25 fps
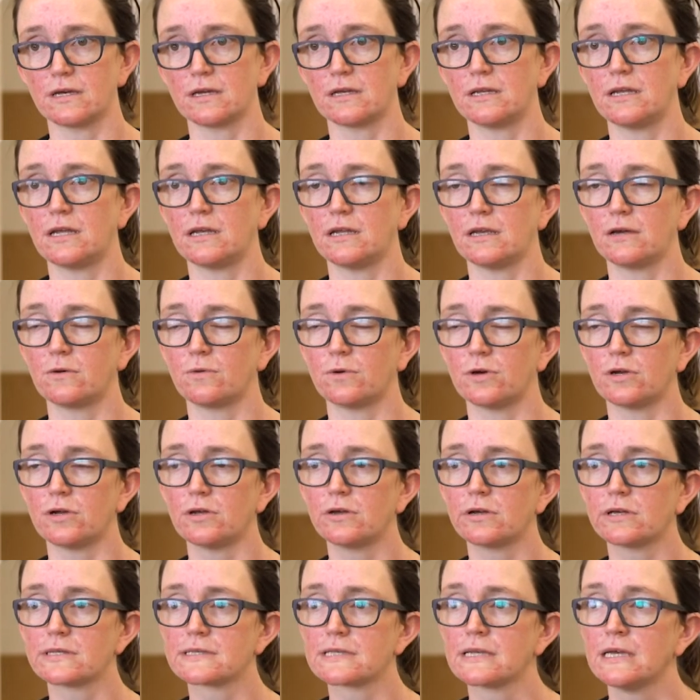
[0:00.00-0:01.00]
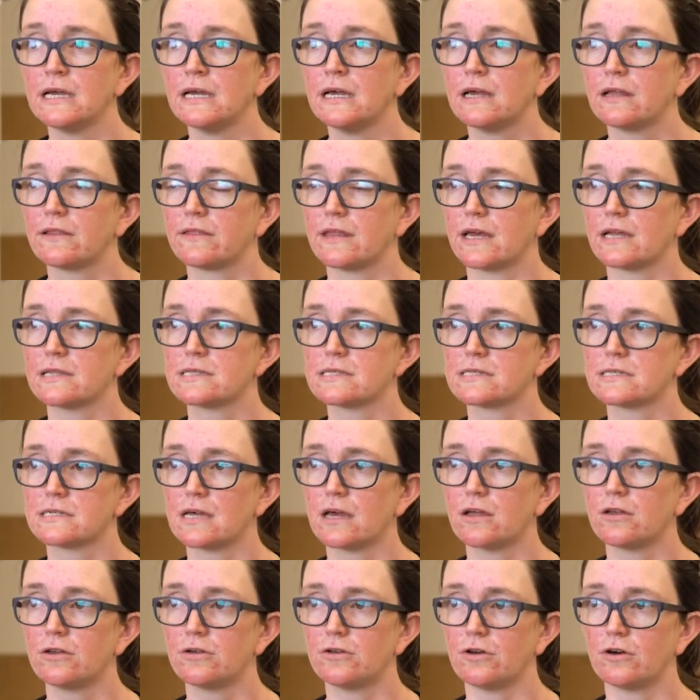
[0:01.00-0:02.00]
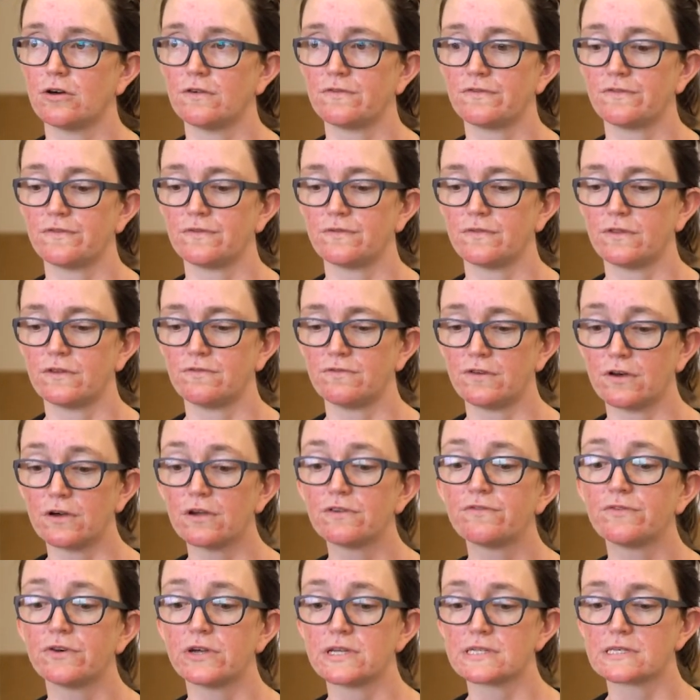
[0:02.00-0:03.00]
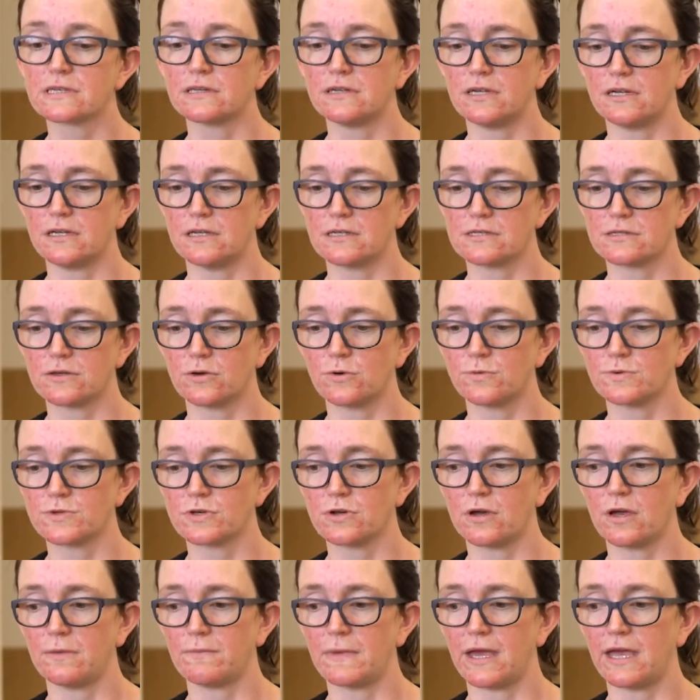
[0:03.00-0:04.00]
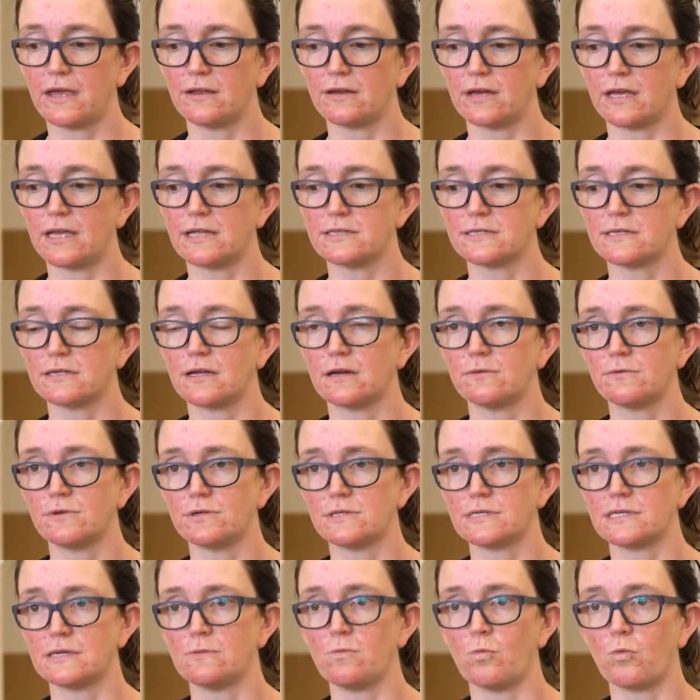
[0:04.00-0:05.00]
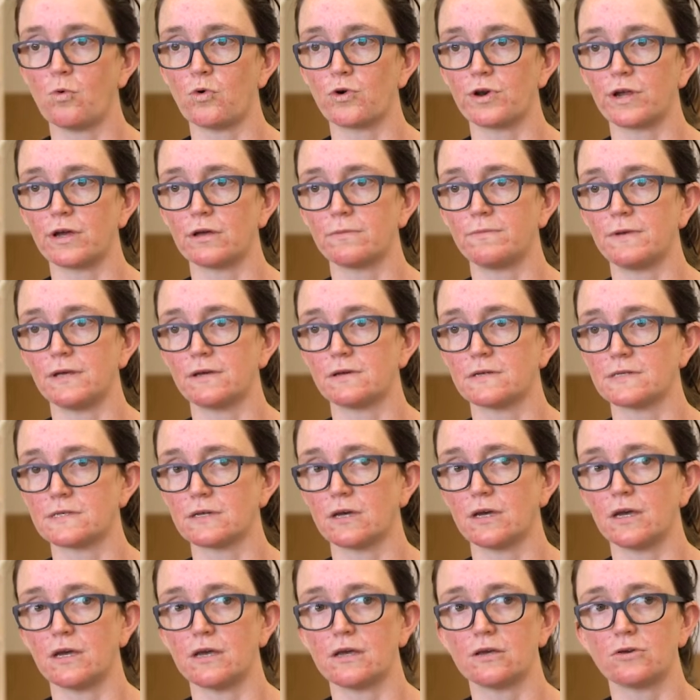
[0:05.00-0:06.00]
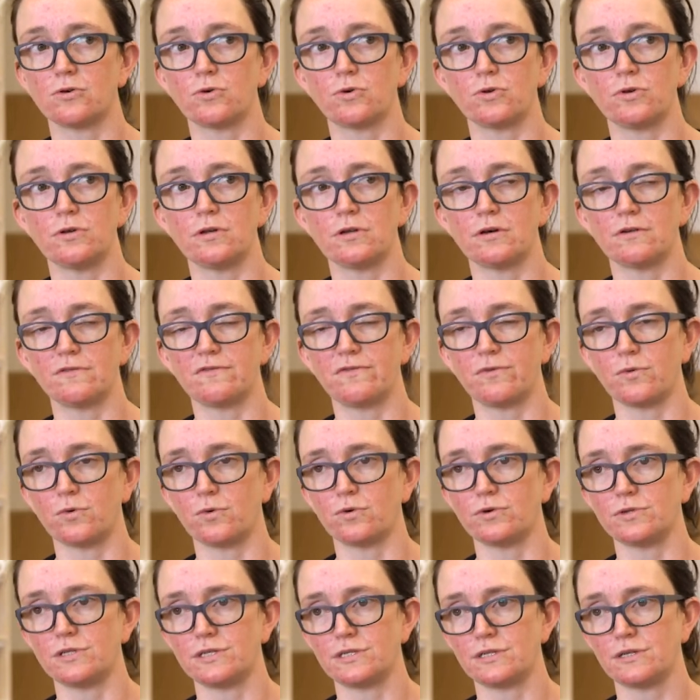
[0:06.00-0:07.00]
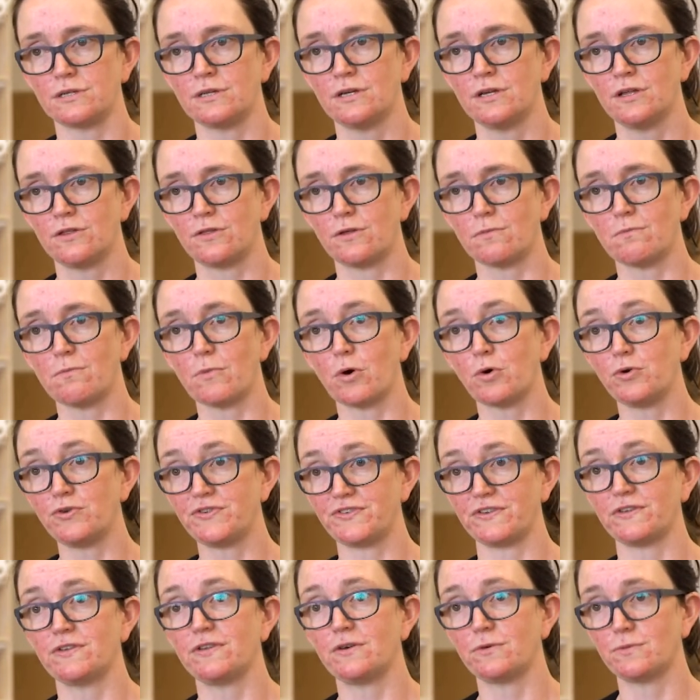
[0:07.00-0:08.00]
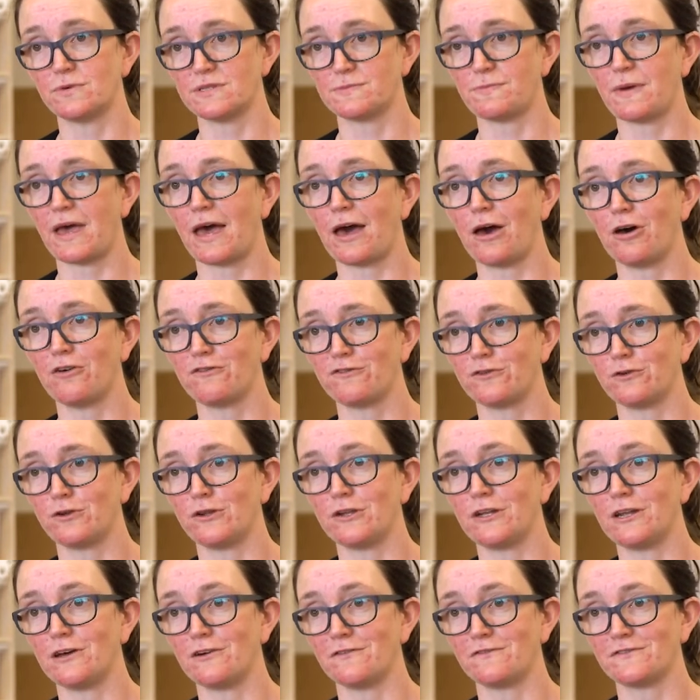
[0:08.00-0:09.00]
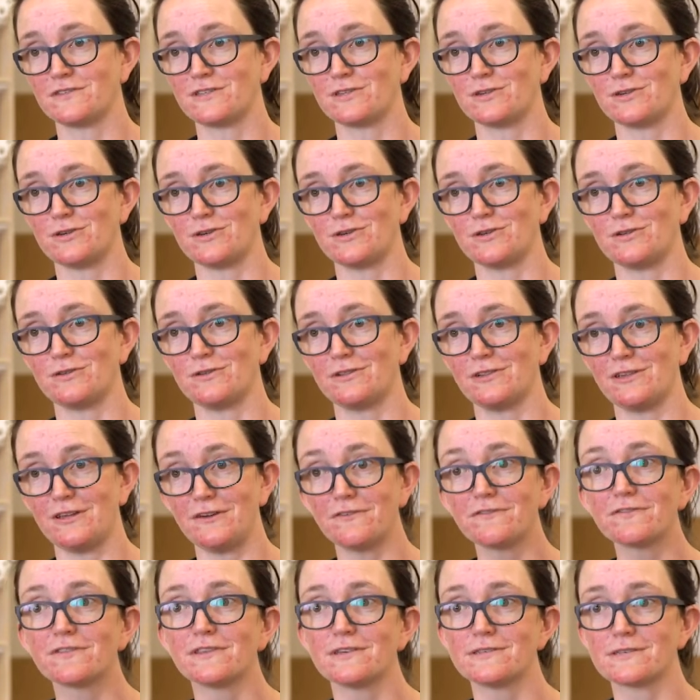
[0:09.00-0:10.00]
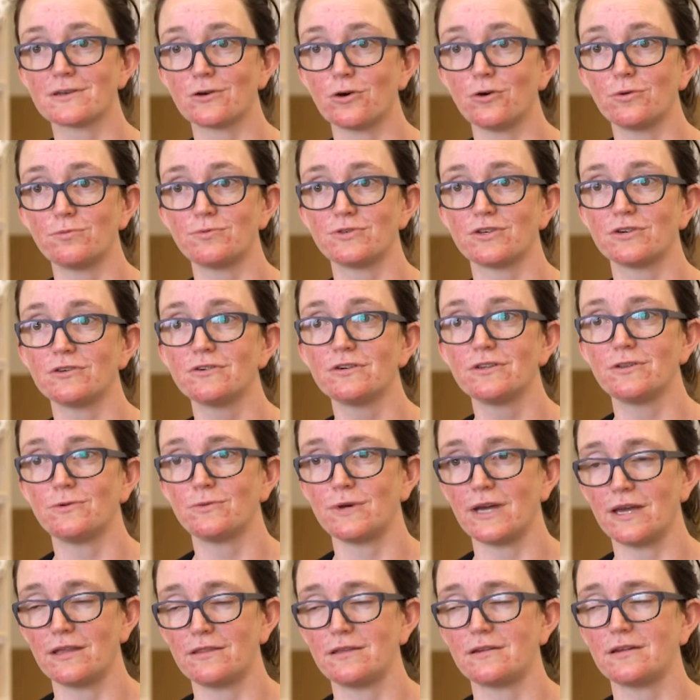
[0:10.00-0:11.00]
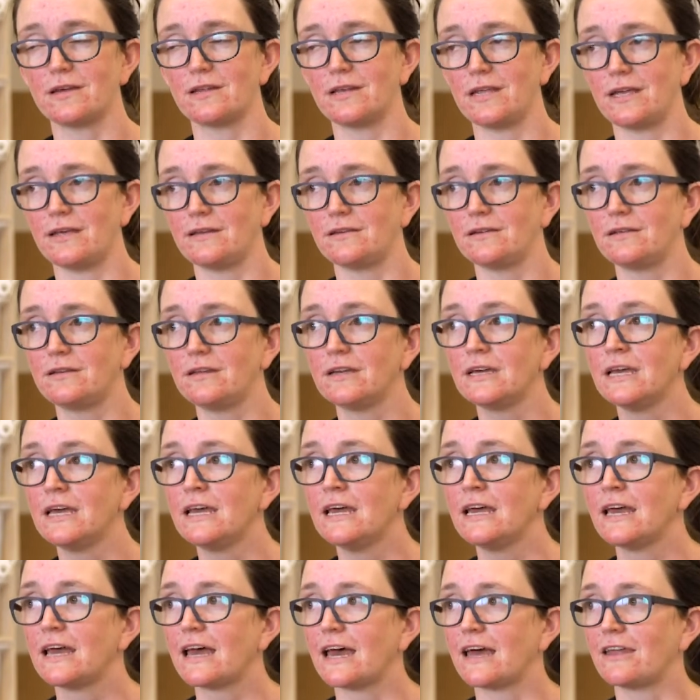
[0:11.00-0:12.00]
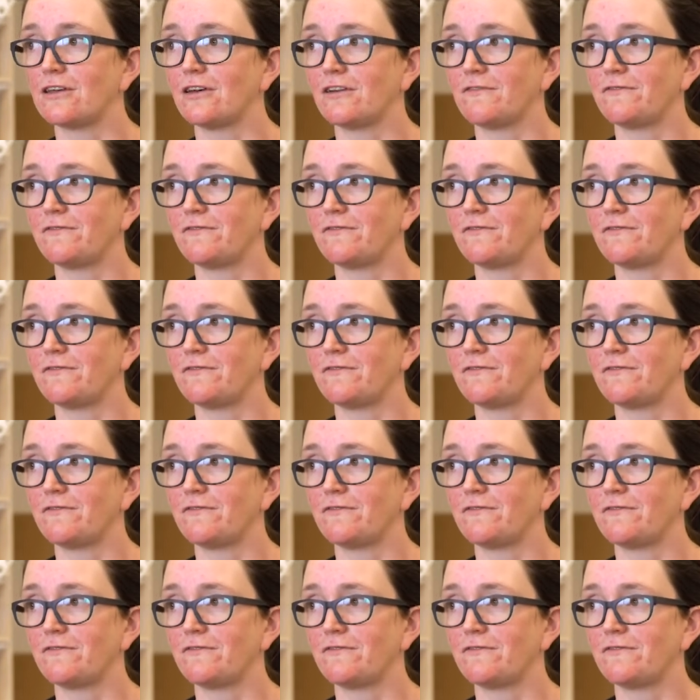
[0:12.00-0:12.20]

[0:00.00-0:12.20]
kinetic works. That started off, the very first kinetic sculpture I made, I ended up using water because I couldn't afford the motor that was powerful enough to lift the sculpture in the way that I needed. And I